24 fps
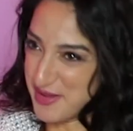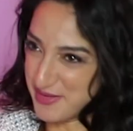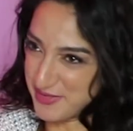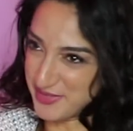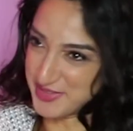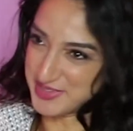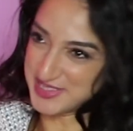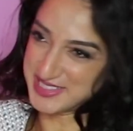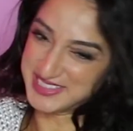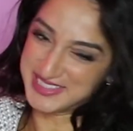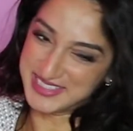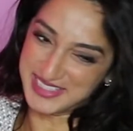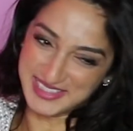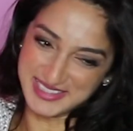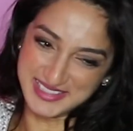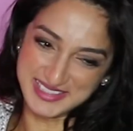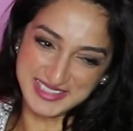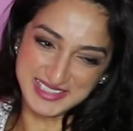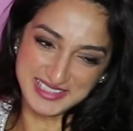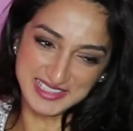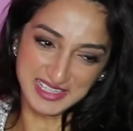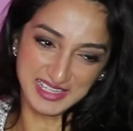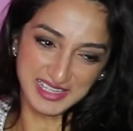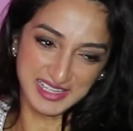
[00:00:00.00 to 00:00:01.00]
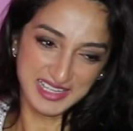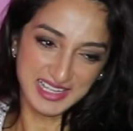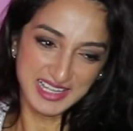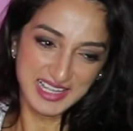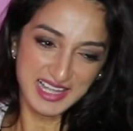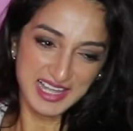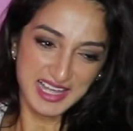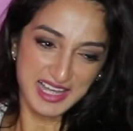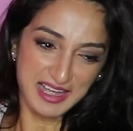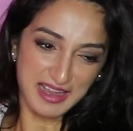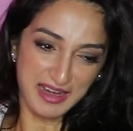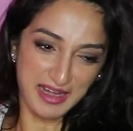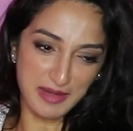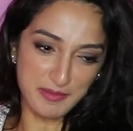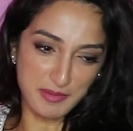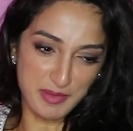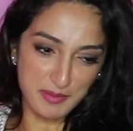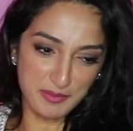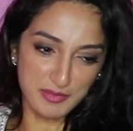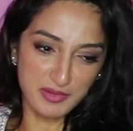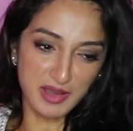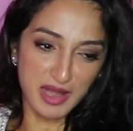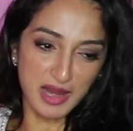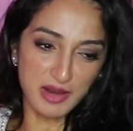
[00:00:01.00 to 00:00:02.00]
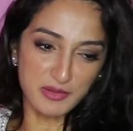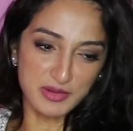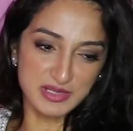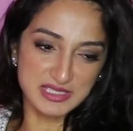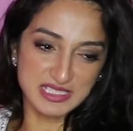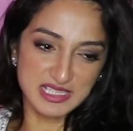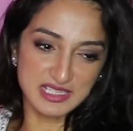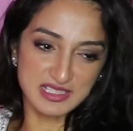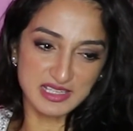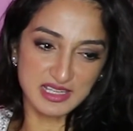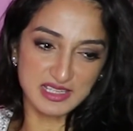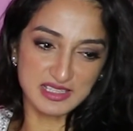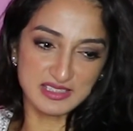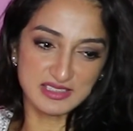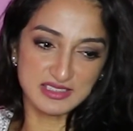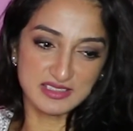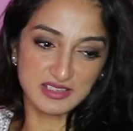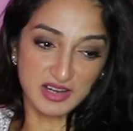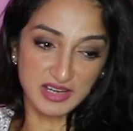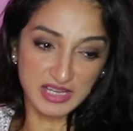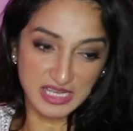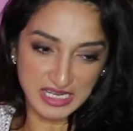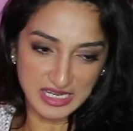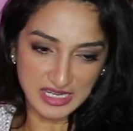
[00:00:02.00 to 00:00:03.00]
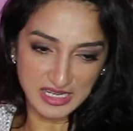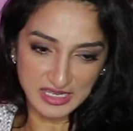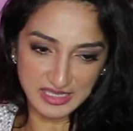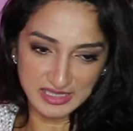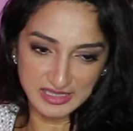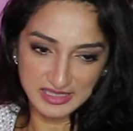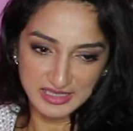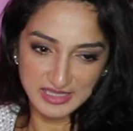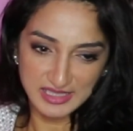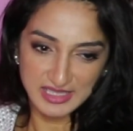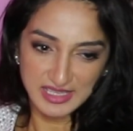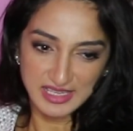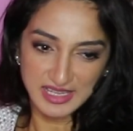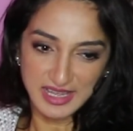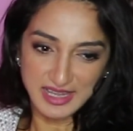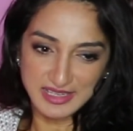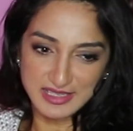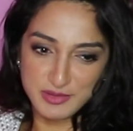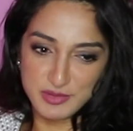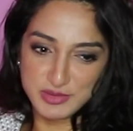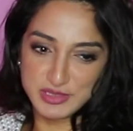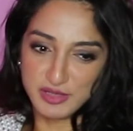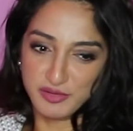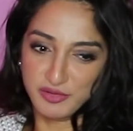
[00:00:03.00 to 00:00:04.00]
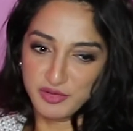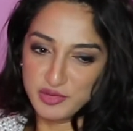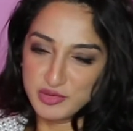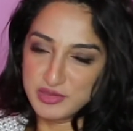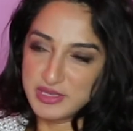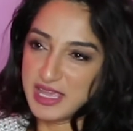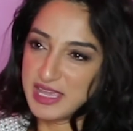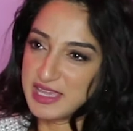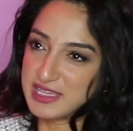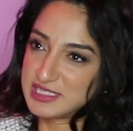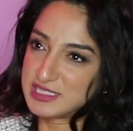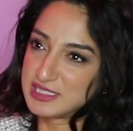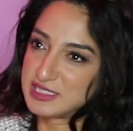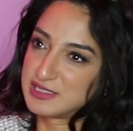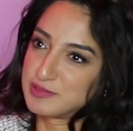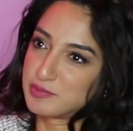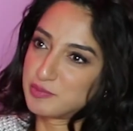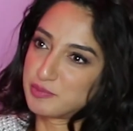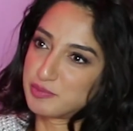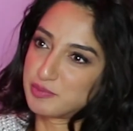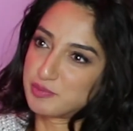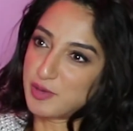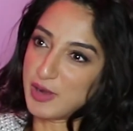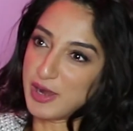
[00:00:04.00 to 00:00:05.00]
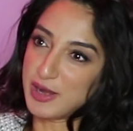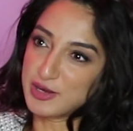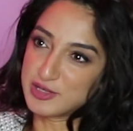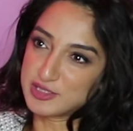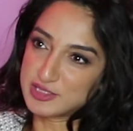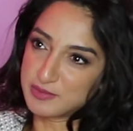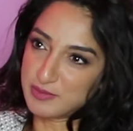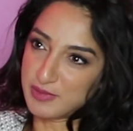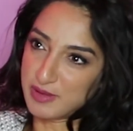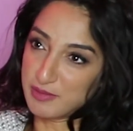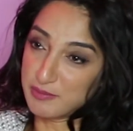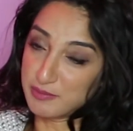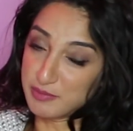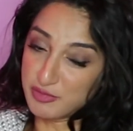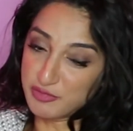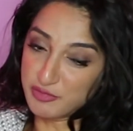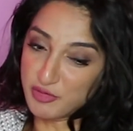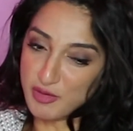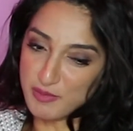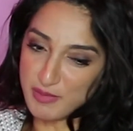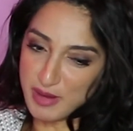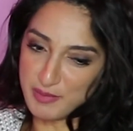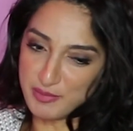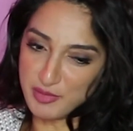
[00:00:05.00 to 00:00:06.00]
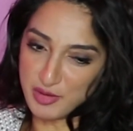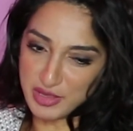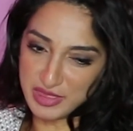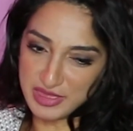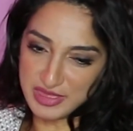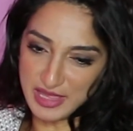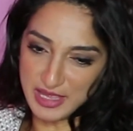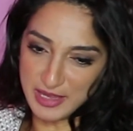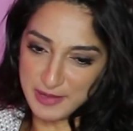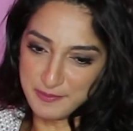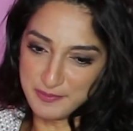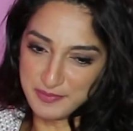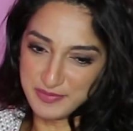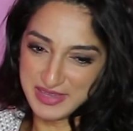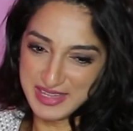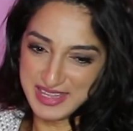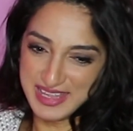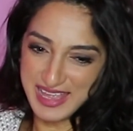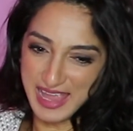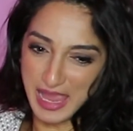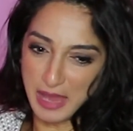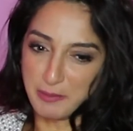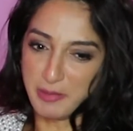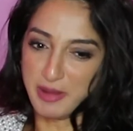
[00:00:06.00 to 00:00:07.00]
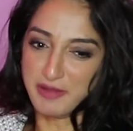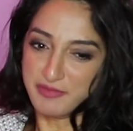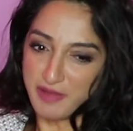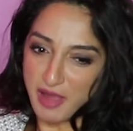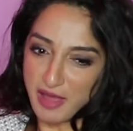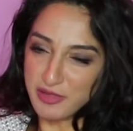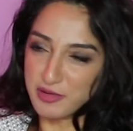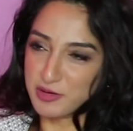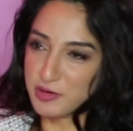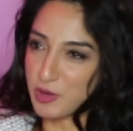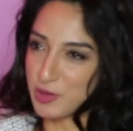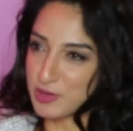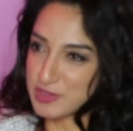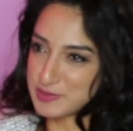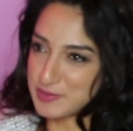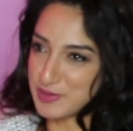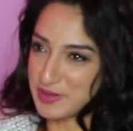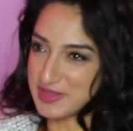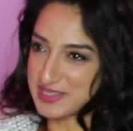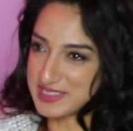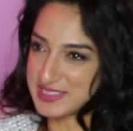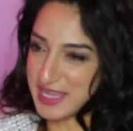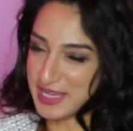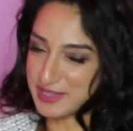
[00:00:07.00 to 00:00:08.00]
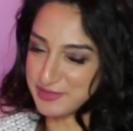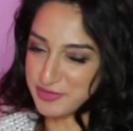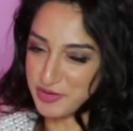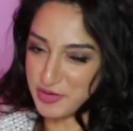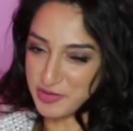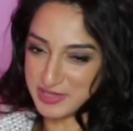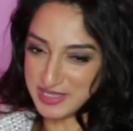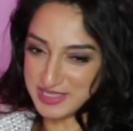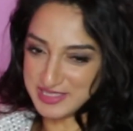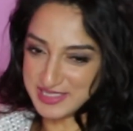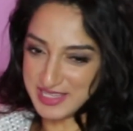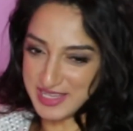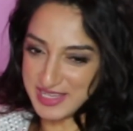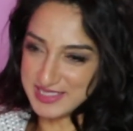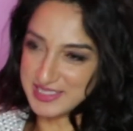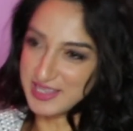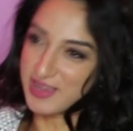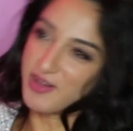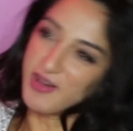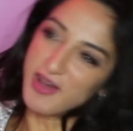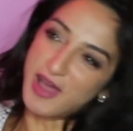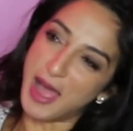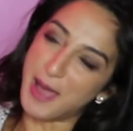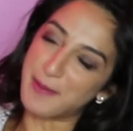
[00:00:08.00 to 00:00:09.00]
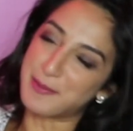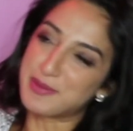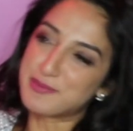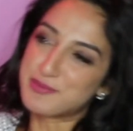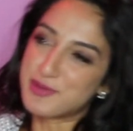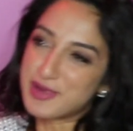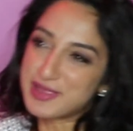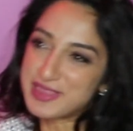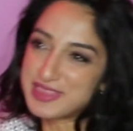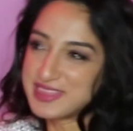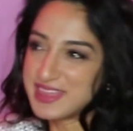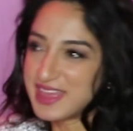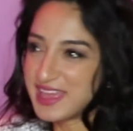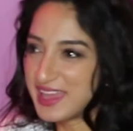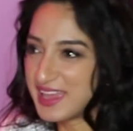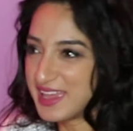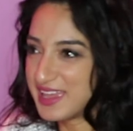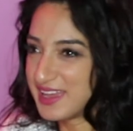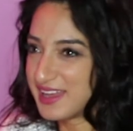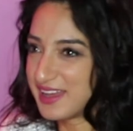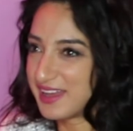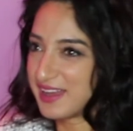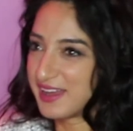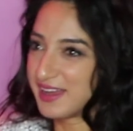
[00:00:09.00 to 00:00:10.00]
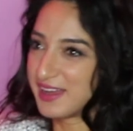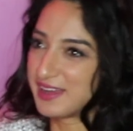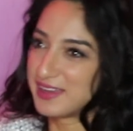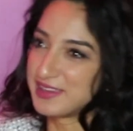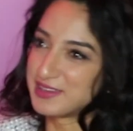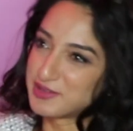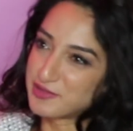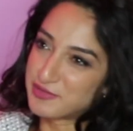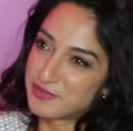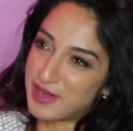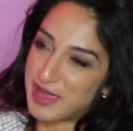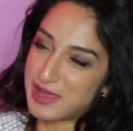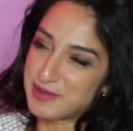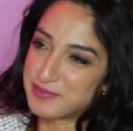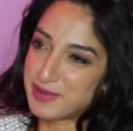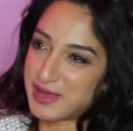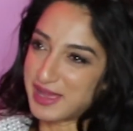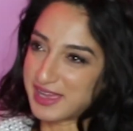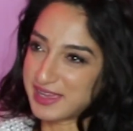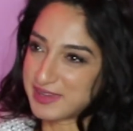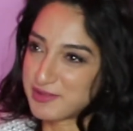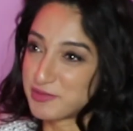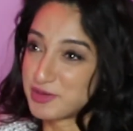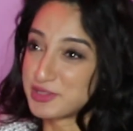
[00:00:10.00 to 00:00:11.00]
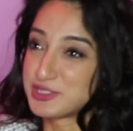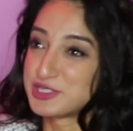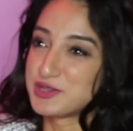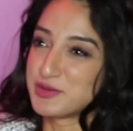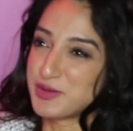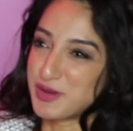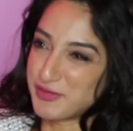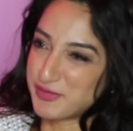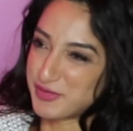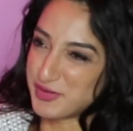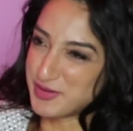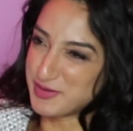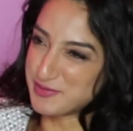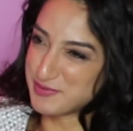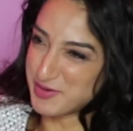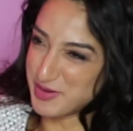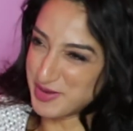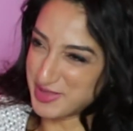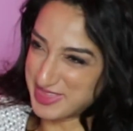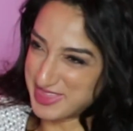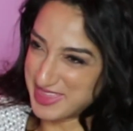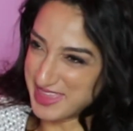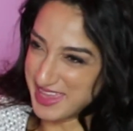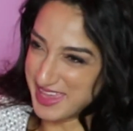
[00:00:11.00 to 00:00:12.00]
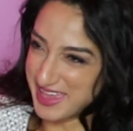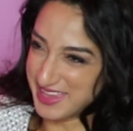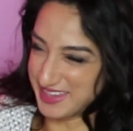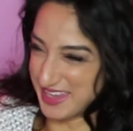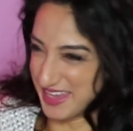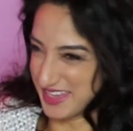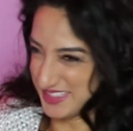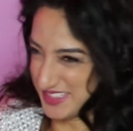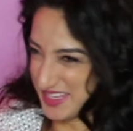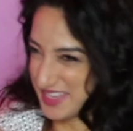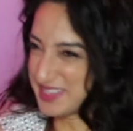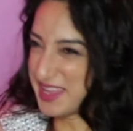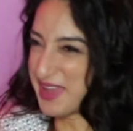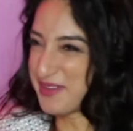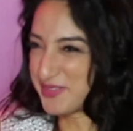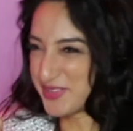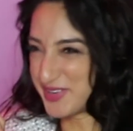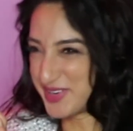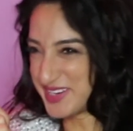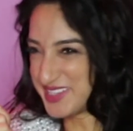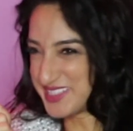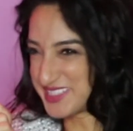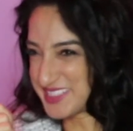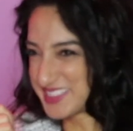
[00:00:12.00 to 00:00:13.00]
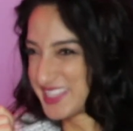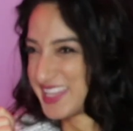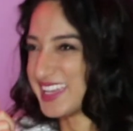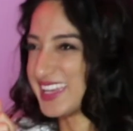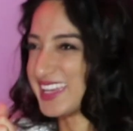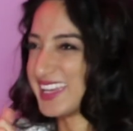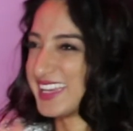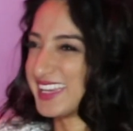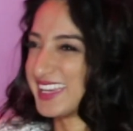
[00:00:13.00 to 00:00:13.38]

Everest. And I remember I was in Antarctica, and it was a few days prior to before my birthday, and my father calls me on the sat phone and says, "Oh, happy birthday, you fly back, what do you want for your birthday?" And I said, "Everest."